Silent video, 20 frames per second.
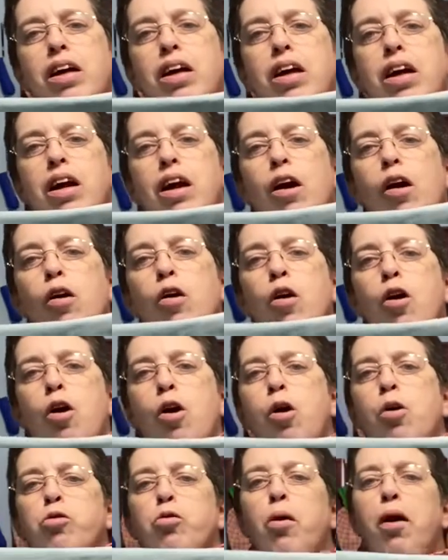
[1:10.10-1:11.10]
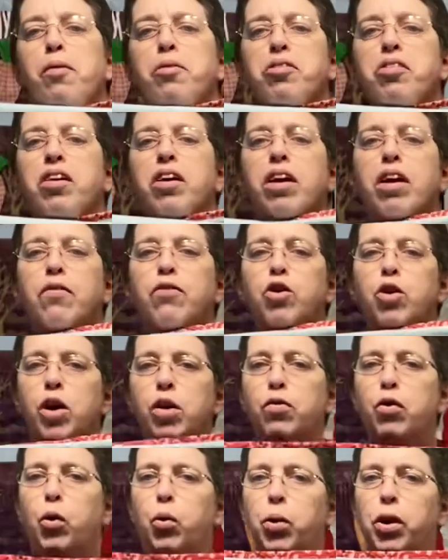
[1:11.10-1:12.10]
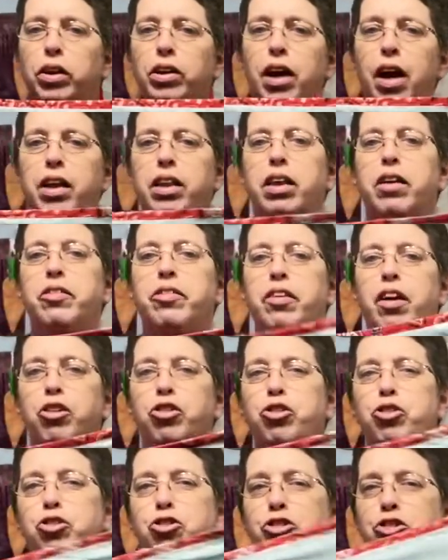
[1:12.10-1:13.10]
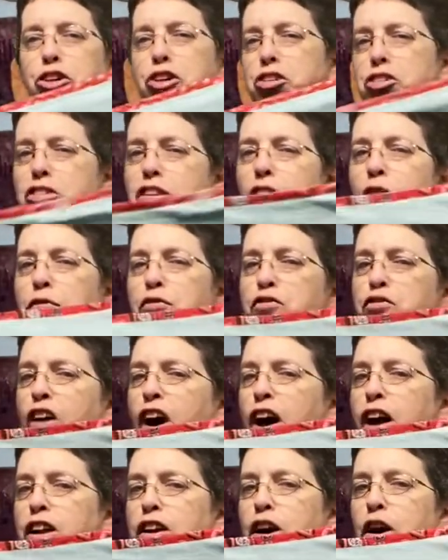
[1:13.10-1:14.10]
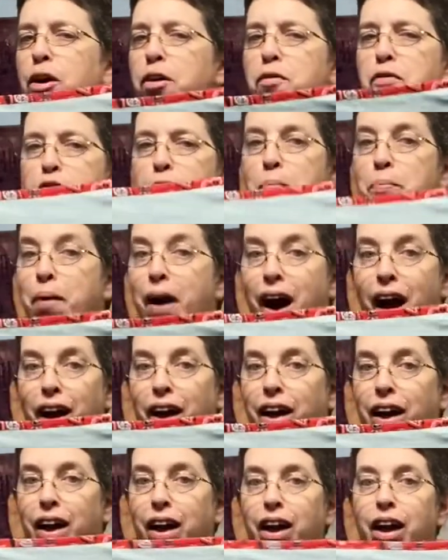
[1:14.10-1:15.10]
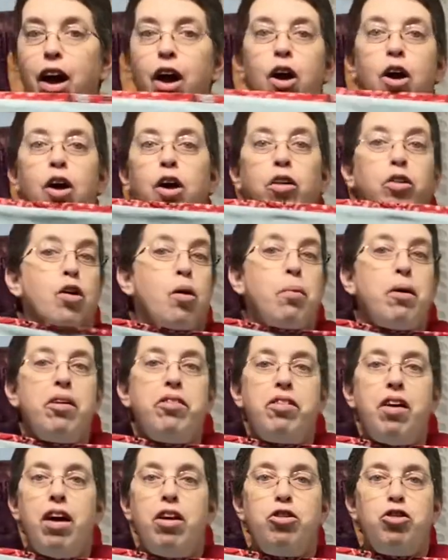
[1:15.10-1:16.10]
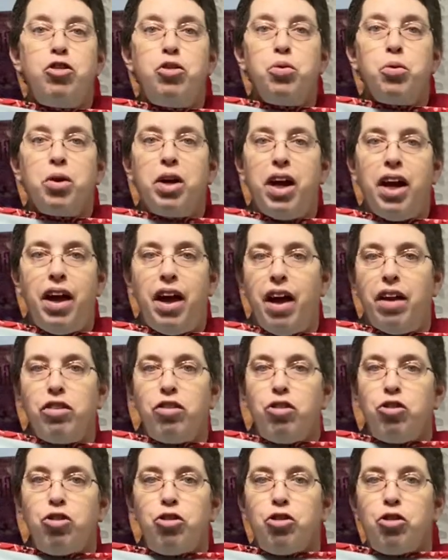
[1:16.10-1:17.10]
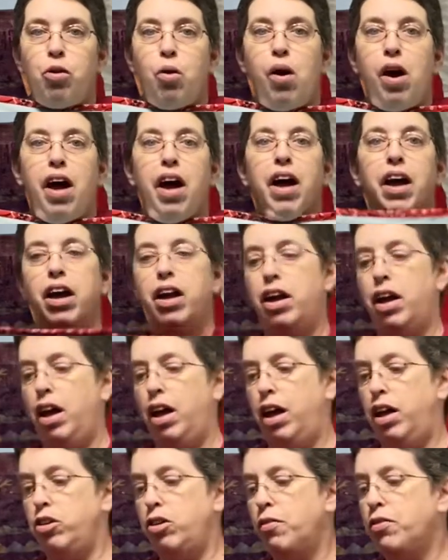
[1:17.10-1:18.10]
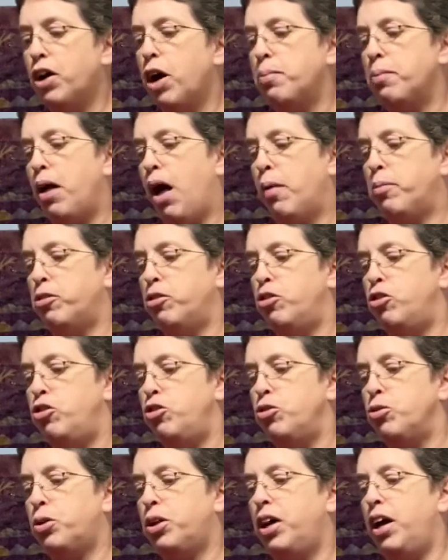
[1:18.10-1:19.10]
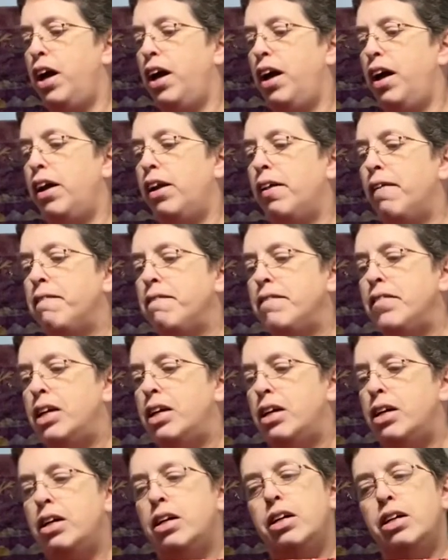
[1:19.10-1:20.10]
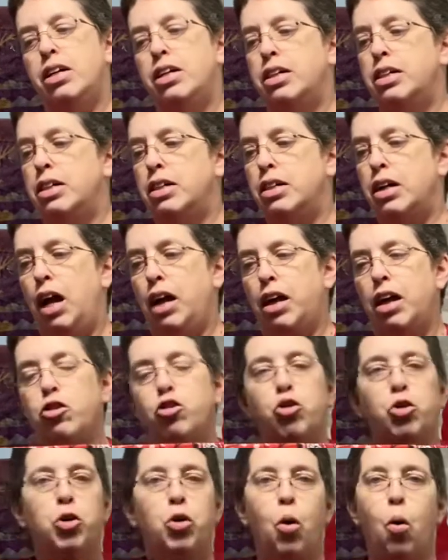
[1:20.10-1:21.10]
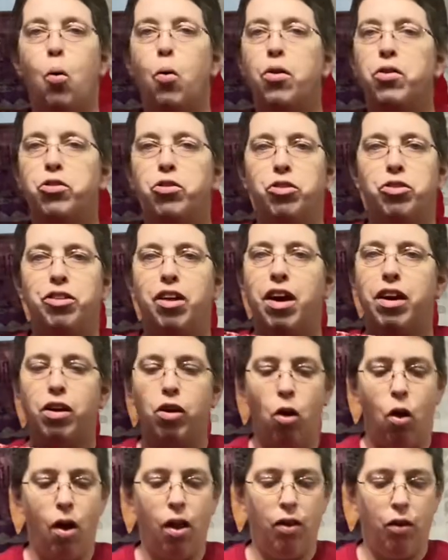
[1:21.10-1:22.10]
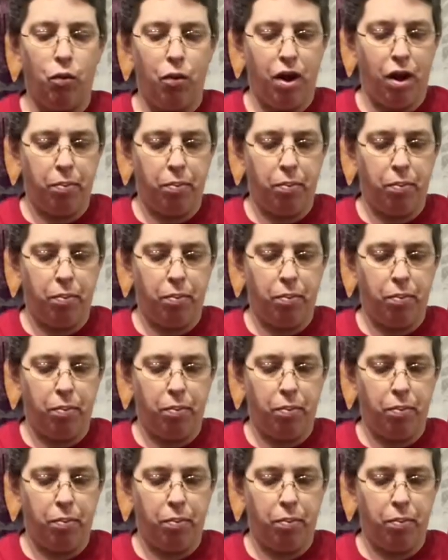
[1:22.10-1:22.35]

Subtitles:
here. So I was thinking, if you have a quilt like this that you're just not fond of the backing, nobody says you can't just go ahead and you have a couple options. You can, I guess you could always just take it all the way